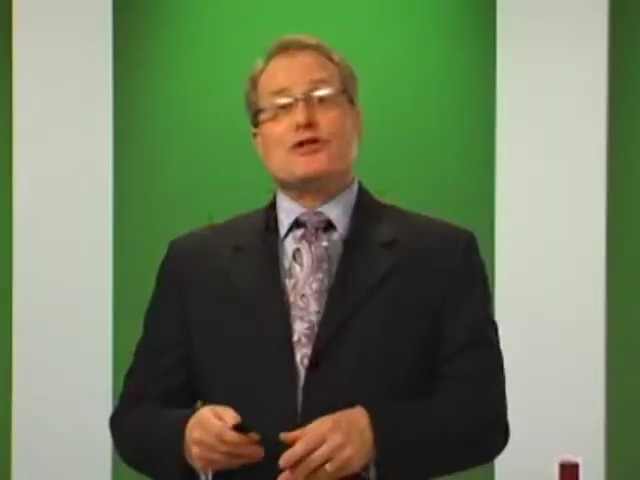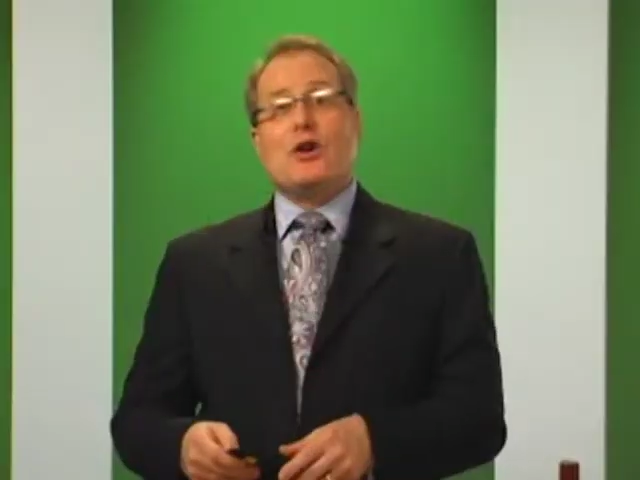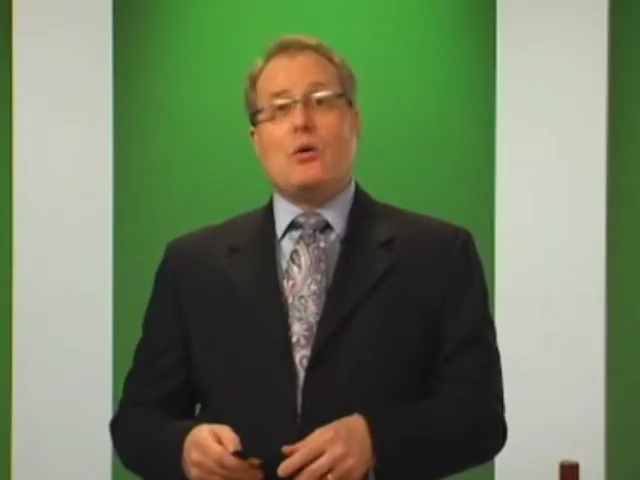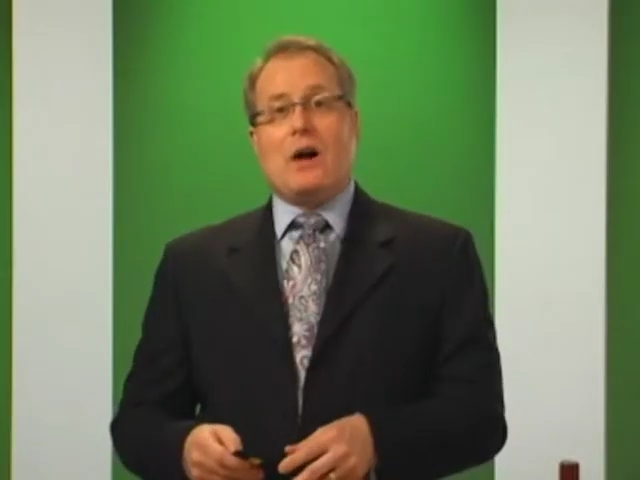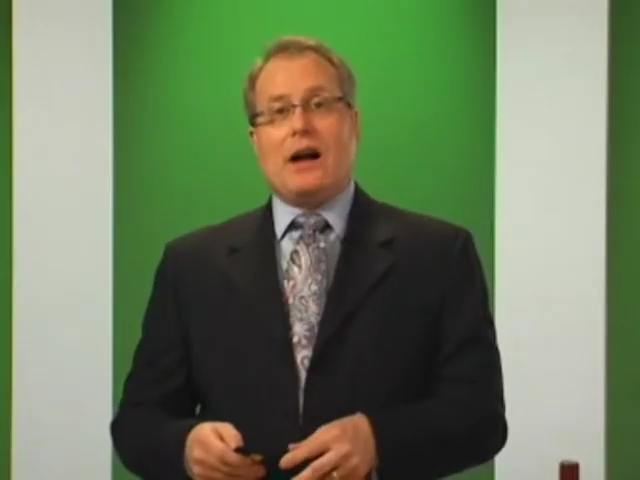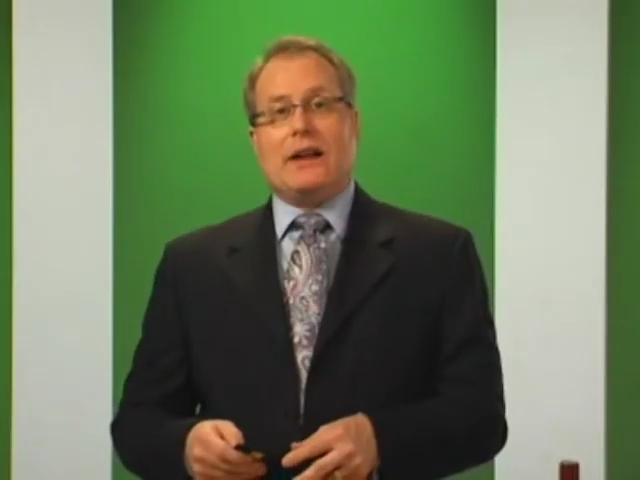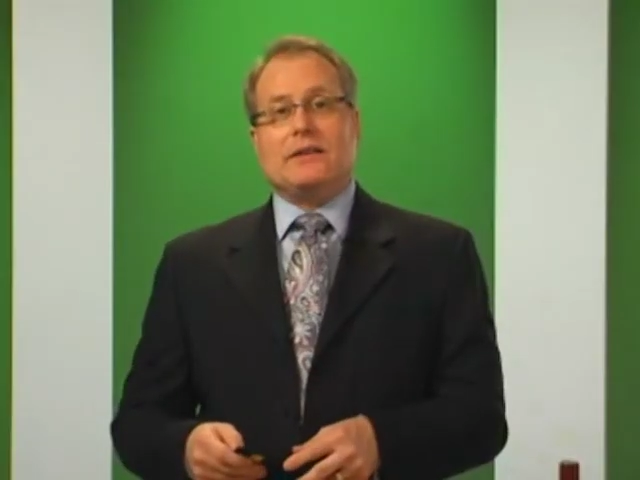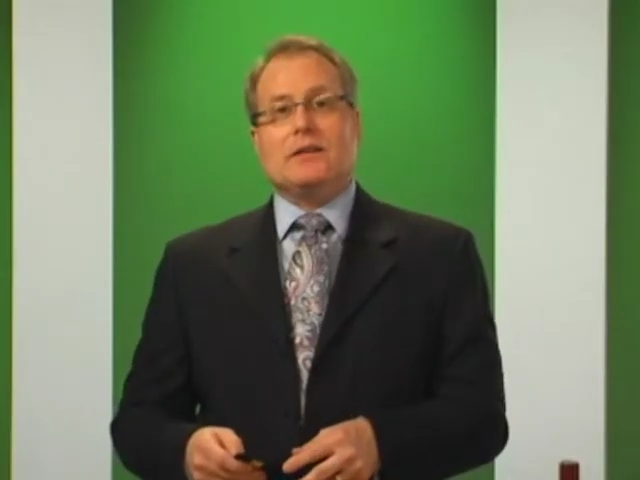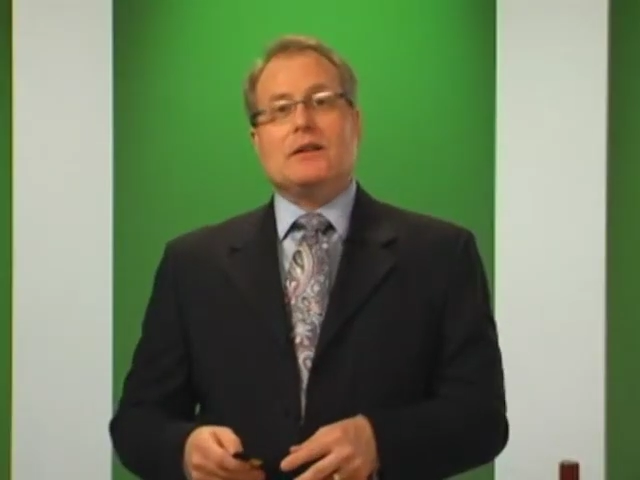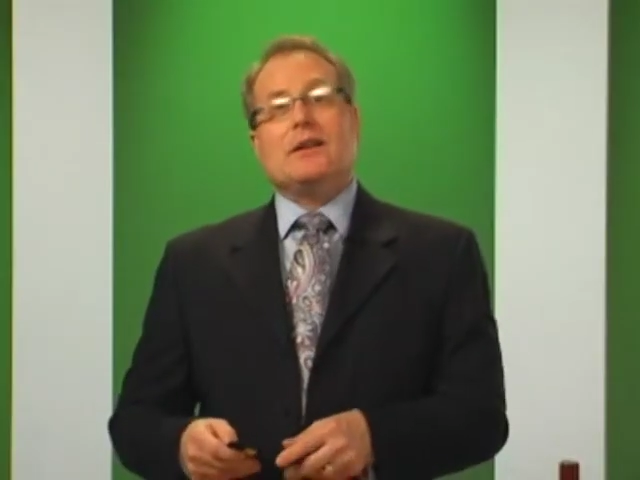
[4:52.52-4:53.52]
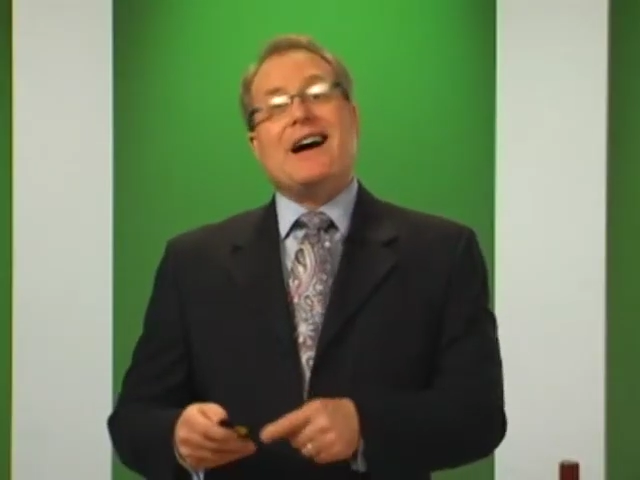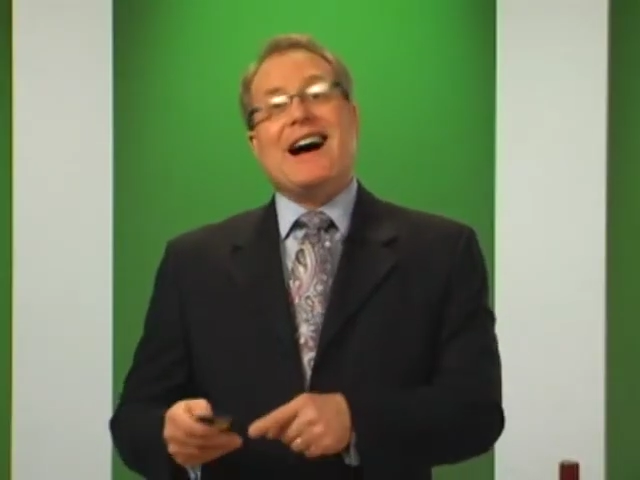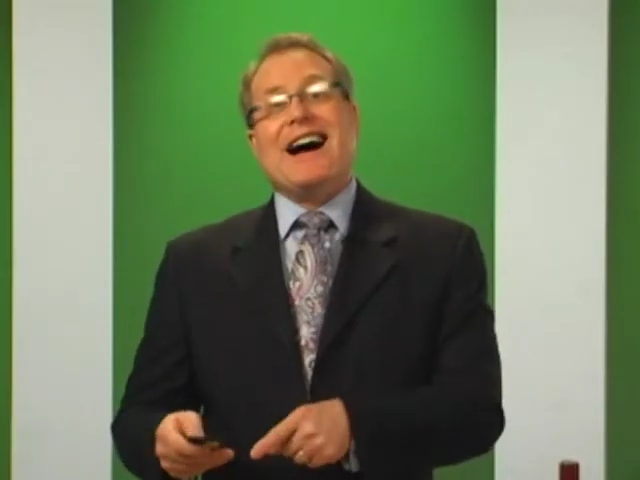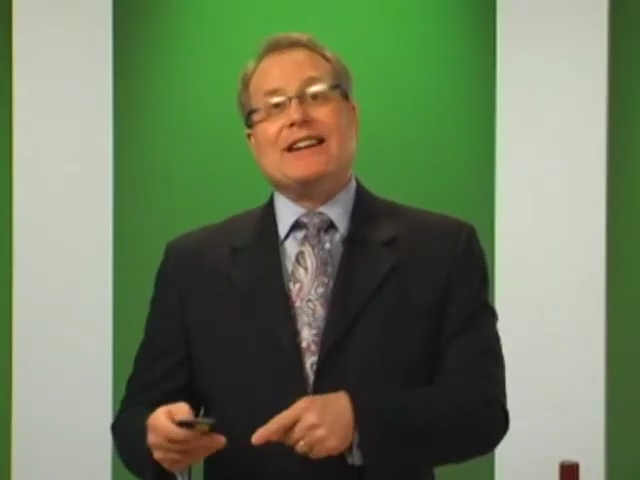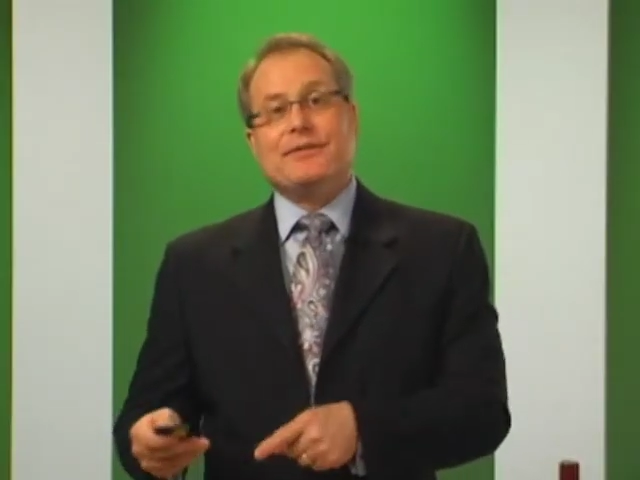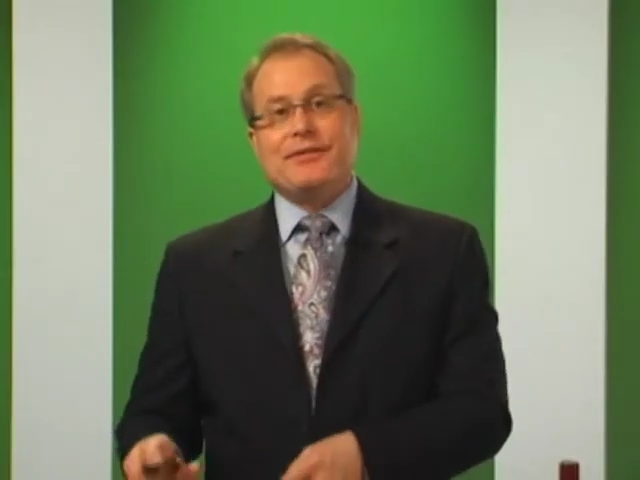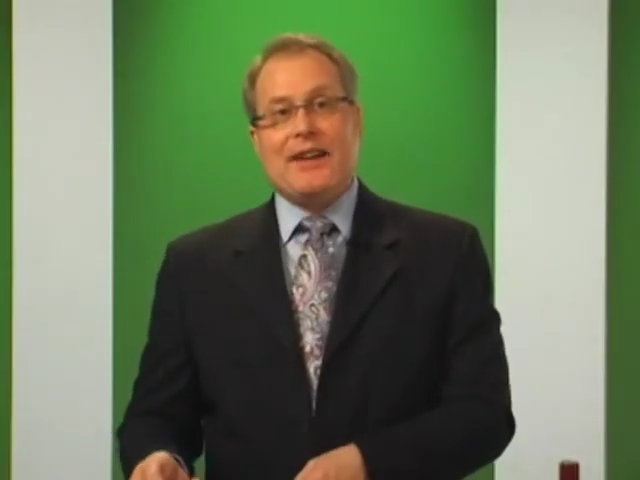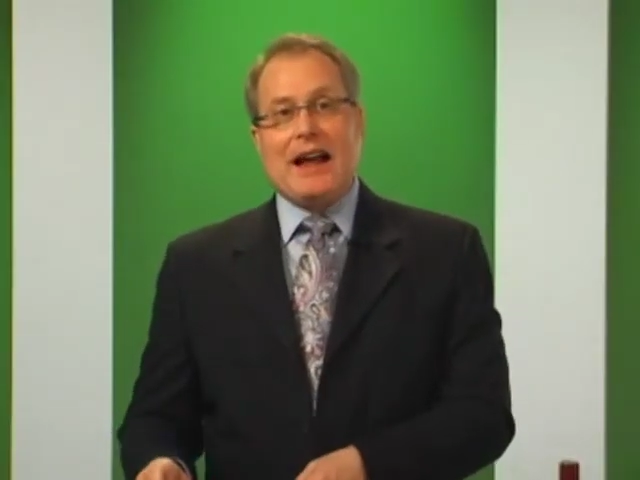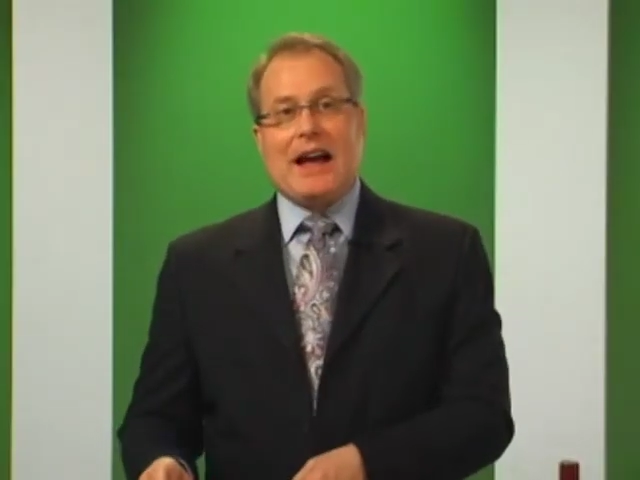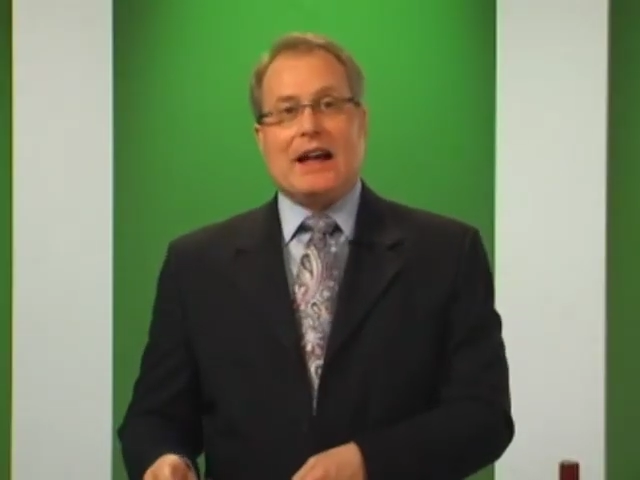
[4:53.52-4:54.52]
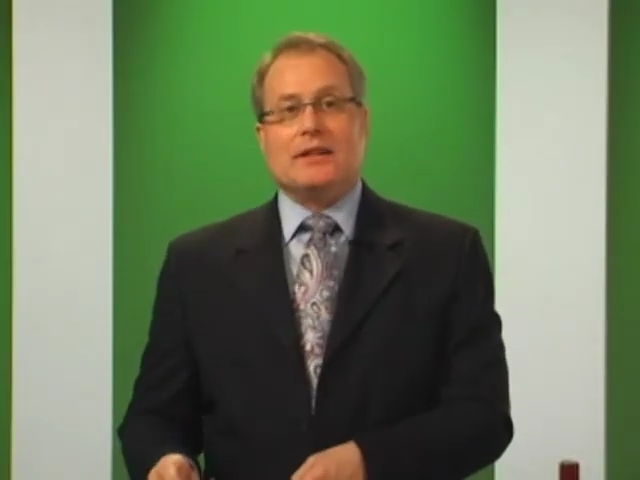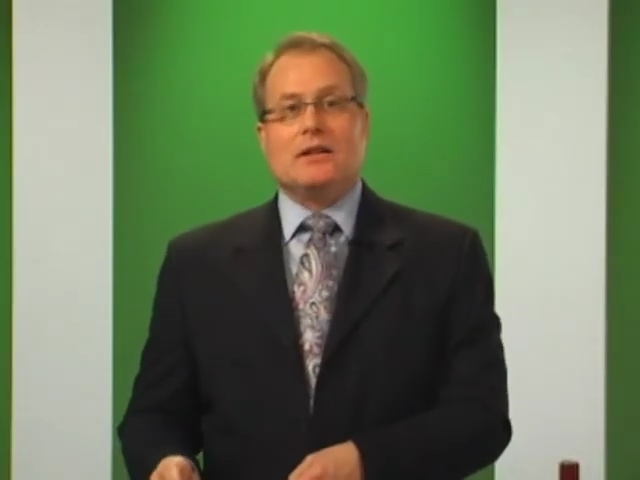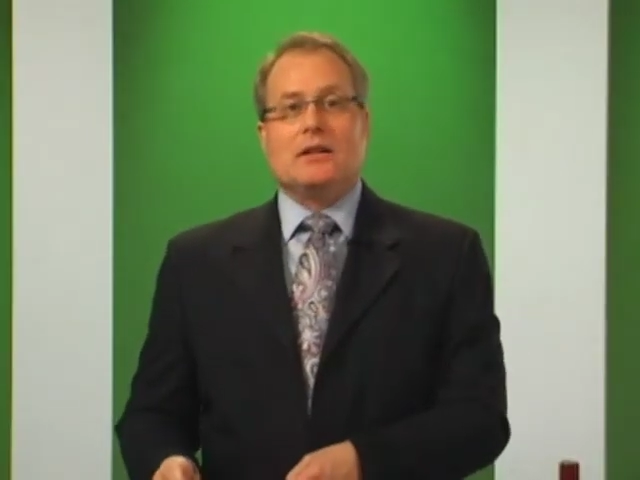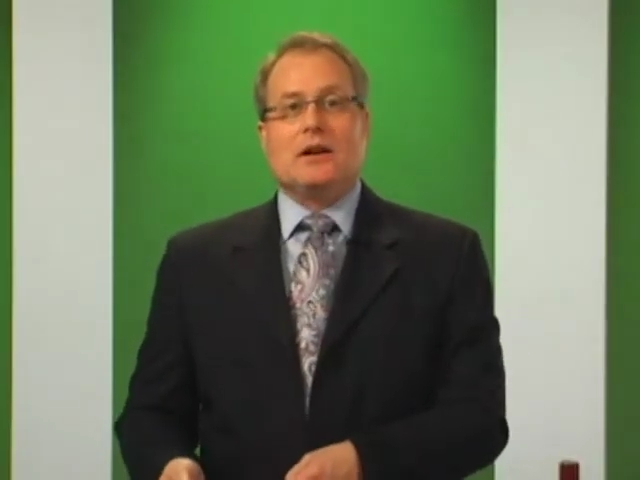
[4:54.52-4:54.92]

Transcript: so on on fat.